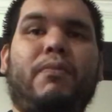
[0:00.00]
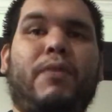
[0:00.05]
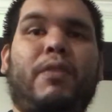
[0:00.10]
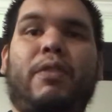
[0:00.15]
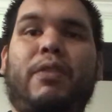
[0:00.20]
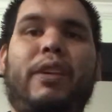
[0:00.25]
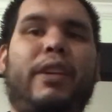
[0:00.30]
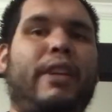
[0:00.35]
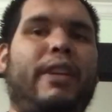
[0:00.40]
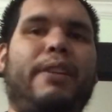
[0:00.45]

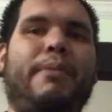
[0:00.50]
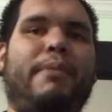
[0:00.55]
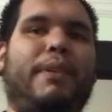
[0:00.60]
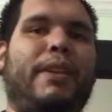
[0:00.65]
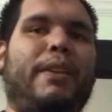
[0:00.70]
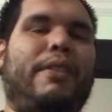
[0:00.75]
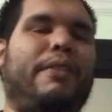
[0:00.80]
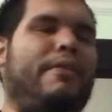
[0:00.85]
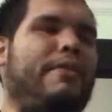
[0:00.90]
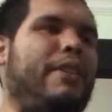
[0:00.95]
yeah,
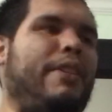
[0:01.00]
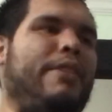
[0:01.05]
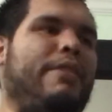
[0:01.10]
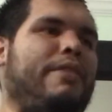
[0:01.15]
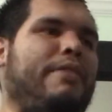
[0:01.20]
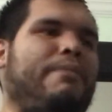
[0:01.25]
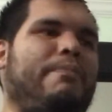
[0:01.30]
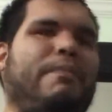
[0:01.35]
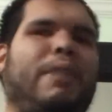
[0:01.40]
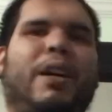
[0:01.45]
you could
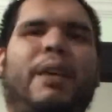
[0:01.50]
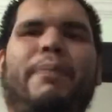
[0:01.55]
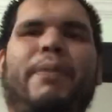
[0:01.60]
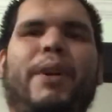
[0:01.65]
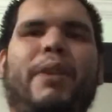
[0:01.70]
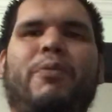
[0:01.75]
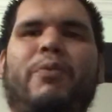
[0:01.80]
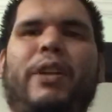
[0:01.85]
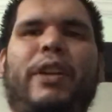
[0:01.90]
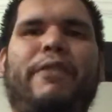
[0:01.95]
just hop
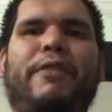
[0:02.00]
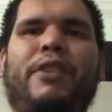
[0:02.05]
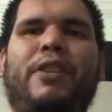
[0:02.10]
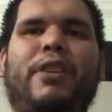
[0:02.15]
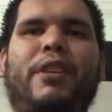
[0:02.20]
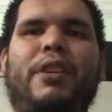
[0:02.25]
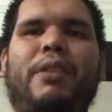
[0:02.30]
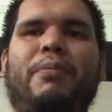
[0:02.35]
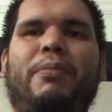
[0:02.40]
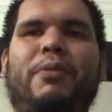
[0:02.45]
on
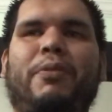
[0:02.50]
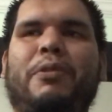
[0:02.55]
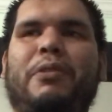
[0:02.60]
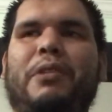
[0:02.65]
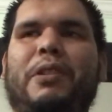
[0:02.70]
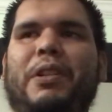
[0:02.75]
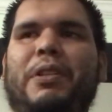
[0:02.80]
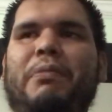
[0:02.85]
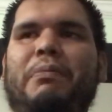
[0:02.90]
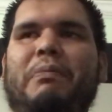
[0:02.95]
Reverb
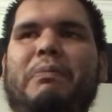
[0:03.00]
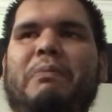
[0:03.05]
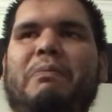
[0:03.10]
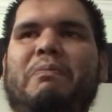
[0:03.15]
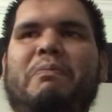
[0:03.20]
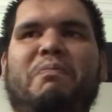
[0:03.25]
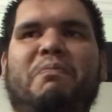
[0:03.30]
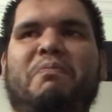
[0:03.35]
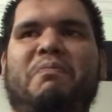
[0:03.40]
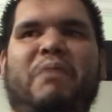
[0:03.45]
or
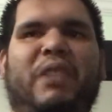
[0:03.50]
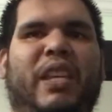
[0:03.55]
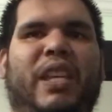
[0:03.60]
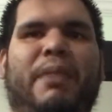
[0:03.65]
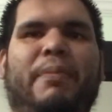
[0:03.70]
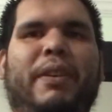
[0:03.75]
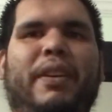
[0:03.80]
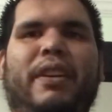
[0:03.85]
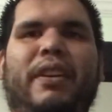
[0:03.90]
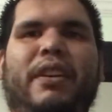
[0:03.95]

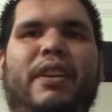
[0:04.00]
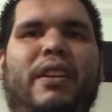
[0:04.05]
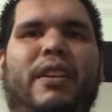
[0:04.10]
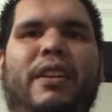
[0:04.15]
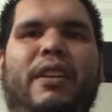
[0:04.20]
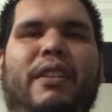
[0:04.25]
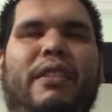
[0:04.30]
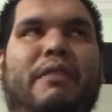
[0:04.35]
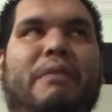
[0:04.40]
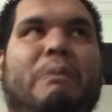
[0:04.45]

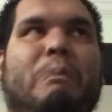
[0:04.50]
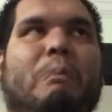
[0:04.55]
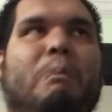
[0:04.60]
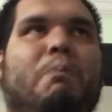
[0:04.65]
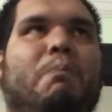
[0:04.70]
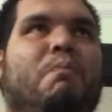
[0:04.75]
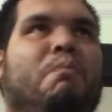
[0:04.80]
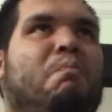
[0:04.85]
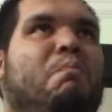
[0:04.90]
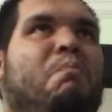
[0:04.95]
eBay,
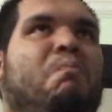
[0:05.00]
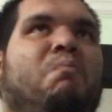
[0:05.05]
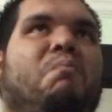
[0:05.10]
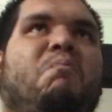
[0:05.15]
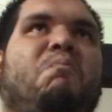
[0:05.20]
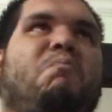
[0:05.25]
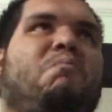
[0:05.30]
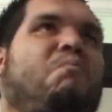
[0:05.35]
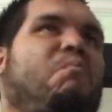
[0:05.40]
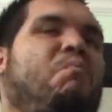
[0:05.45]

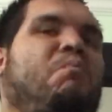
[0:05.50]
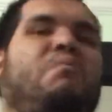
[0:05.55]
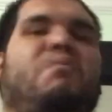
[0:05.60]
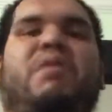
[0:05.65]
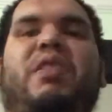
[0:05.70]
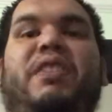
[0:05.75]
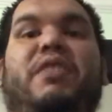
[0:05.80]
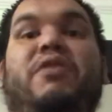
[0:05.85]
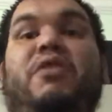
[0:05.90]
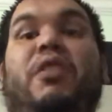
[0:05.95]

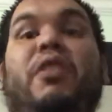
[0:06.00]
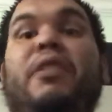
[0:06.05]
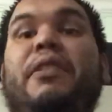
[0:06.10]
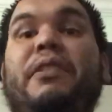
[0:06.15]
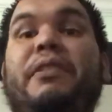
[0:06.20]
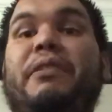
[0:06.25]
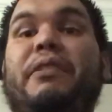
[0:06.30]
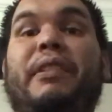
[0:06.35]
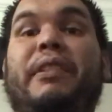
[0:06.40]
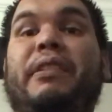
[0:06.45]

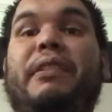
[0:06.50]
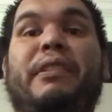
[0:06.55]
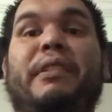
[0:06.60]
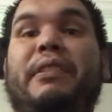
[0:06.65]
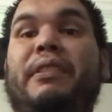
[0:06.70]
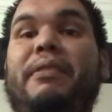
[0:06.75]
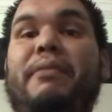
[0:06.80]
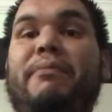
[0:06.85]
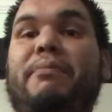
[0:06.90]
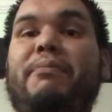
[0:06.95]
Guitar
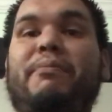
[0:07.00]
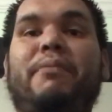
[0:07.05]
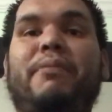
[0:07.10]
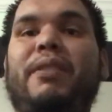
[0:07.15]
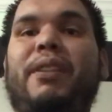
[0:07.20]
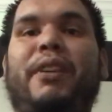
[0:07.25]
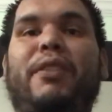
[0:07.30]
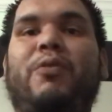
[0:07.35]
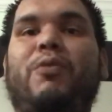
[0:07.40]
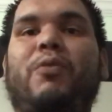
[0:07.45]
Center,
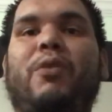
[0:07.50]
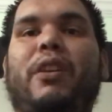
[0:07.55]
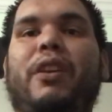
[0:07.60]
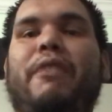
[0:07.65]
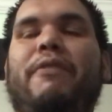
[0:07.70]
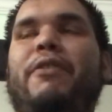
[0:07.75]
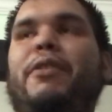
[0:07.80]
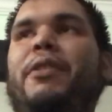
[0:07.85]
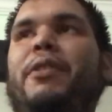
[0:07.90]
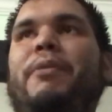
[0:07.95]
like
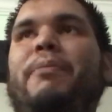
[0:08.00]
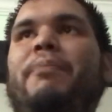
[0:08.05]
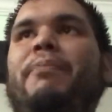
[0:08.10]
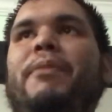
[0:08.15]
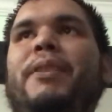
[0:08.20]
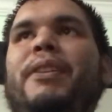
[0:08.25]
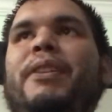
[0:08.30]
wherever